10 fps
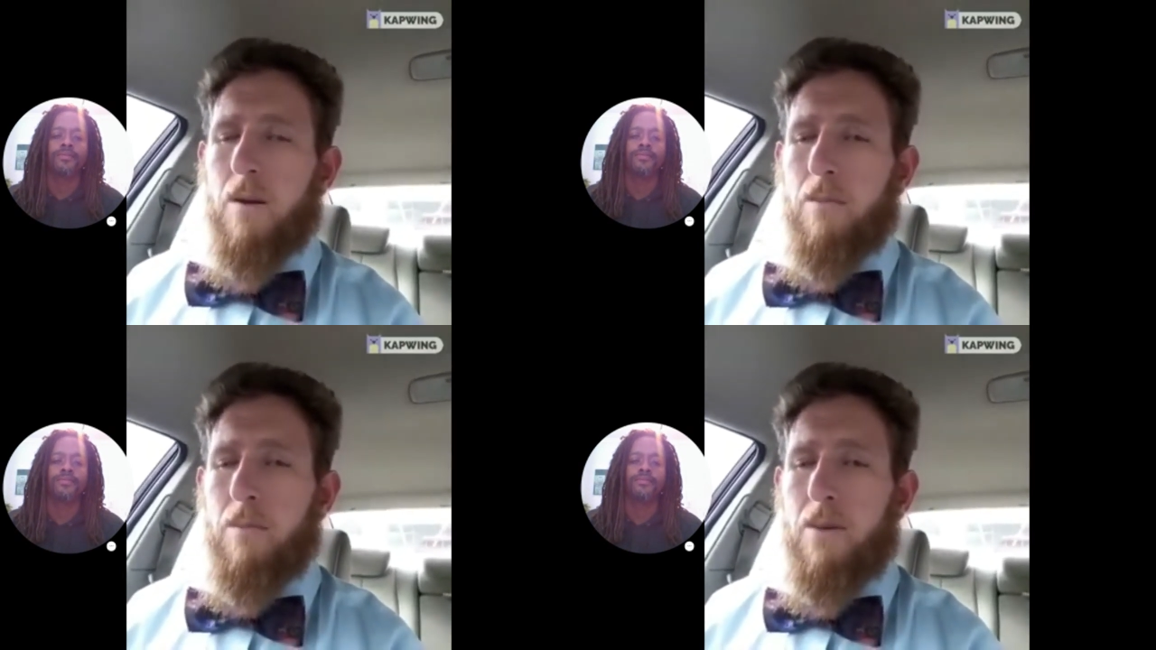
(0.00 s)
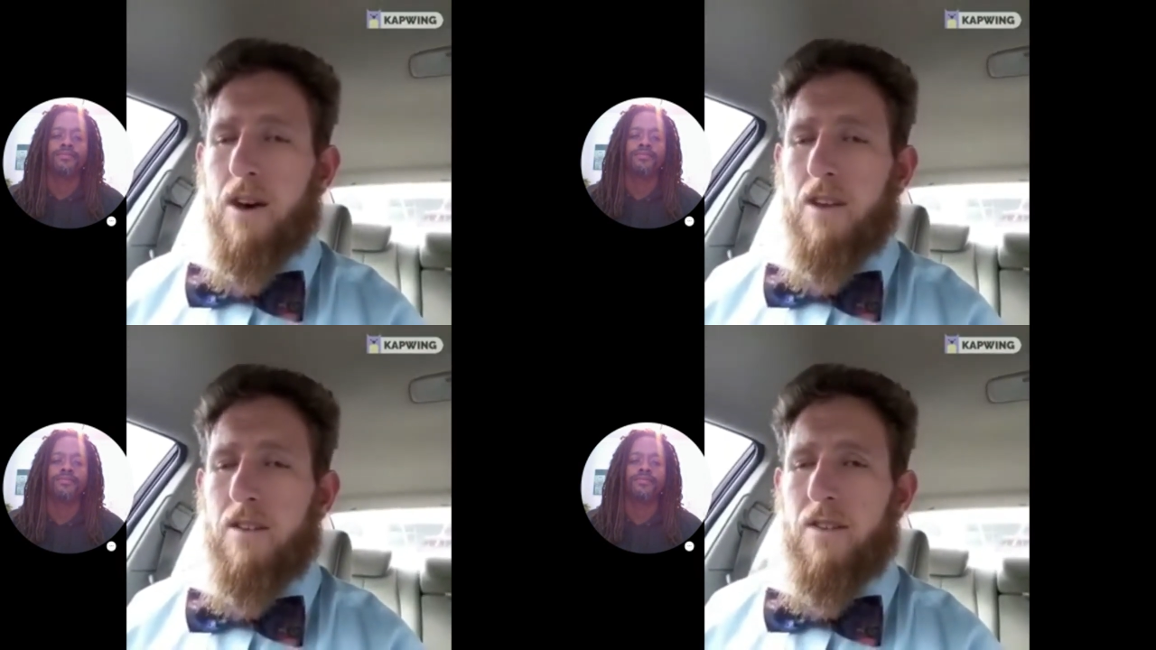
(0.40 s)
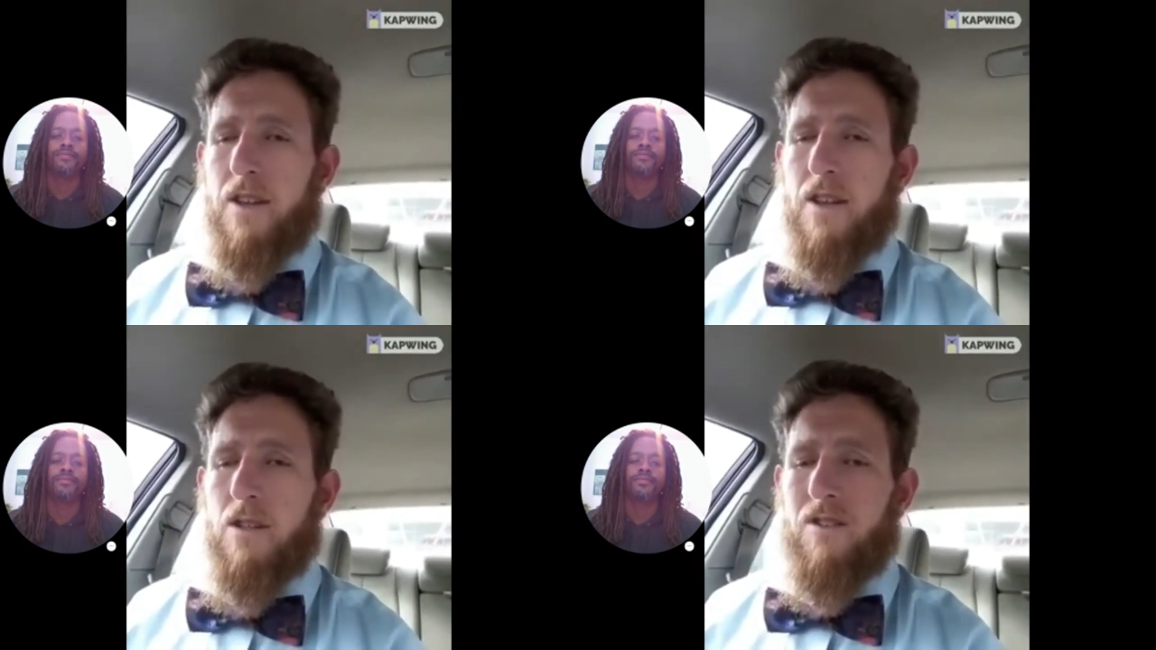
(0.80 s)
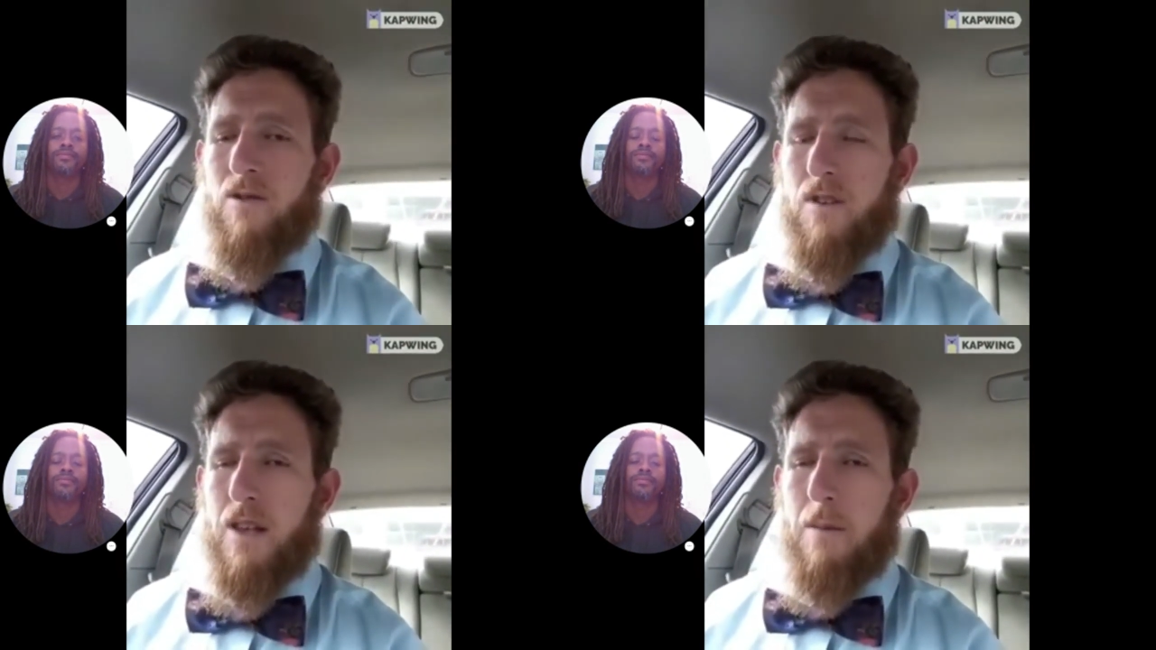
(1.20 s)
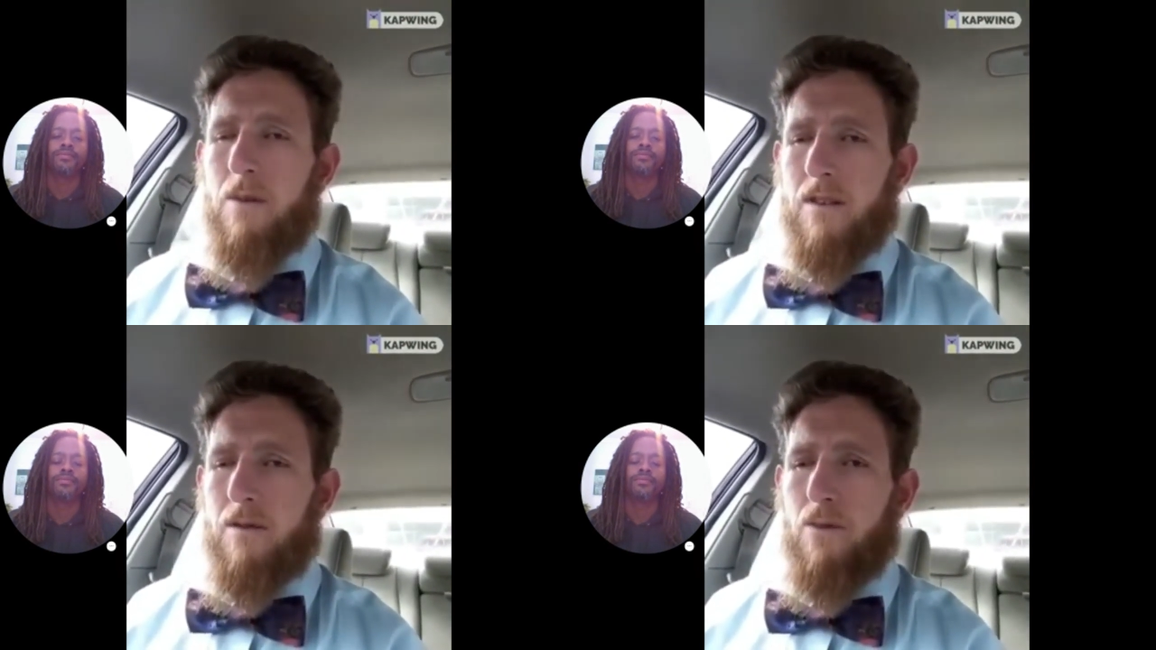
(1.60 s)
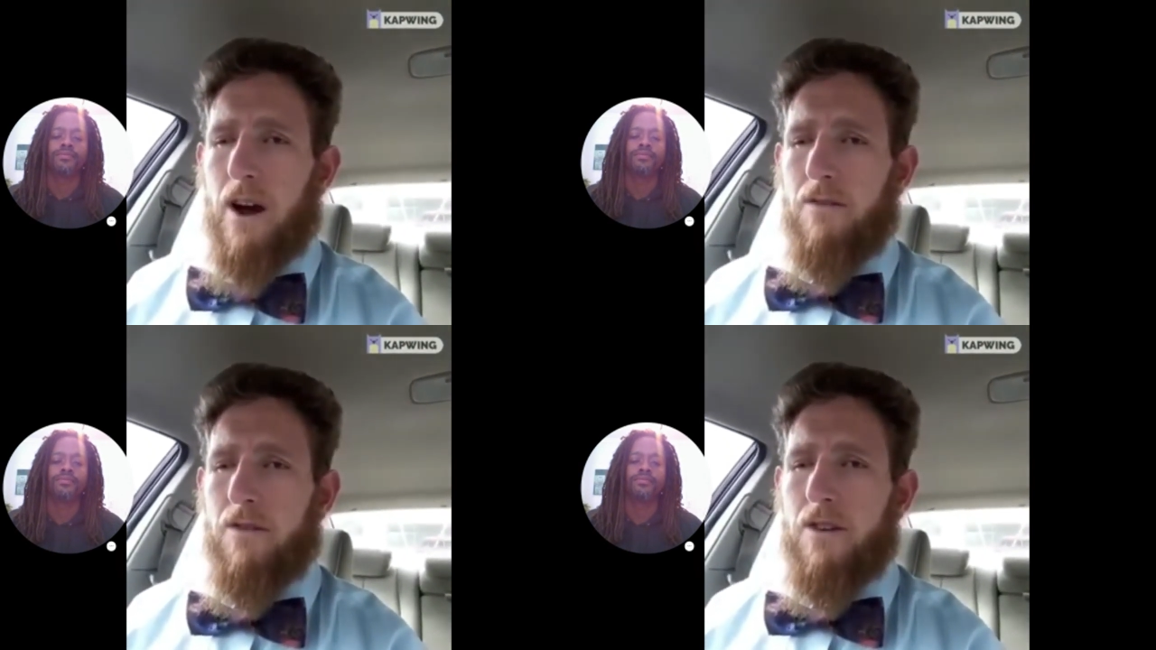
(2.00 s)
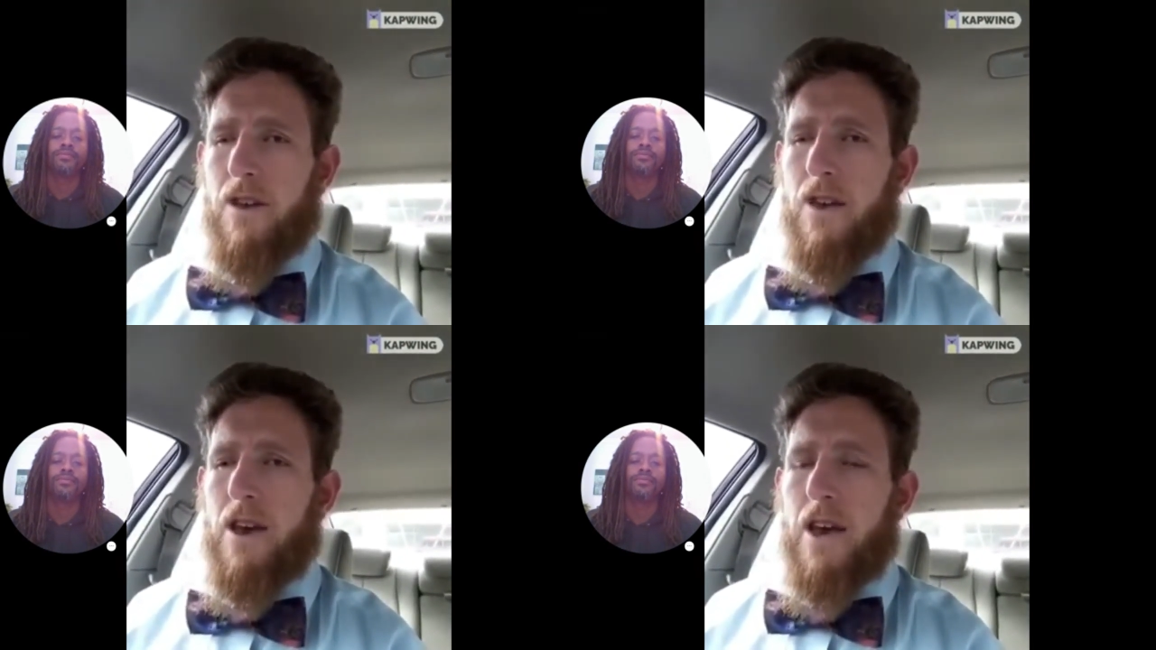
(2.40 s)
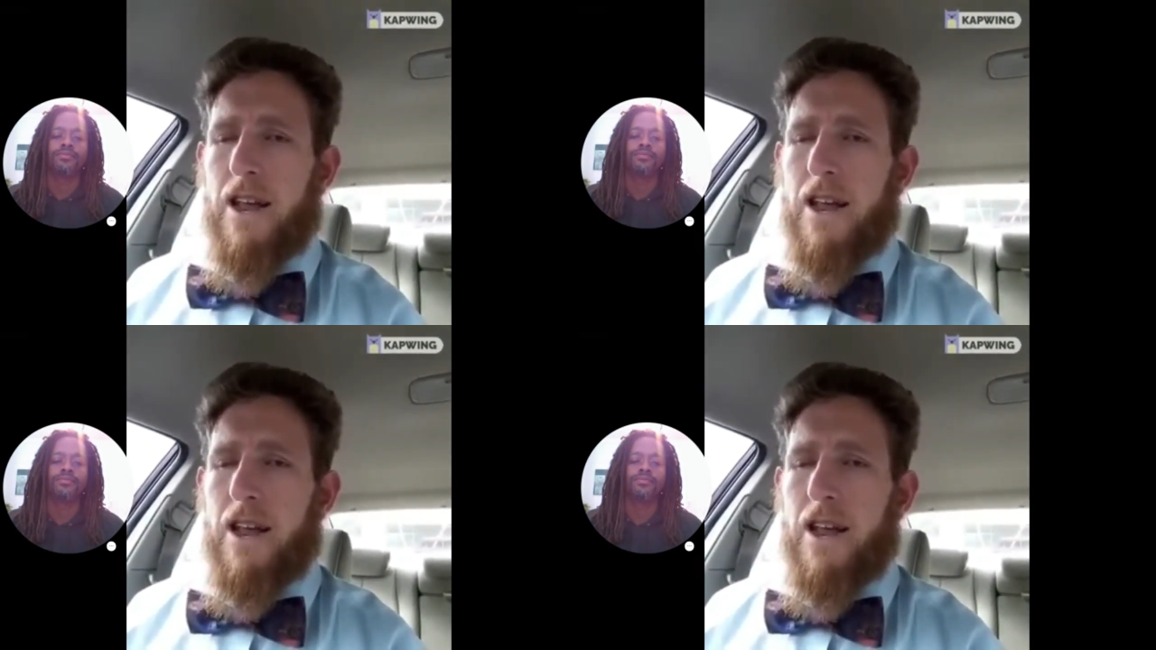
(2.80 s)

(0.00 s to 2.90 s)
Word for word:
Speaker 1: The best thing to do is to accept it because it's prophecy.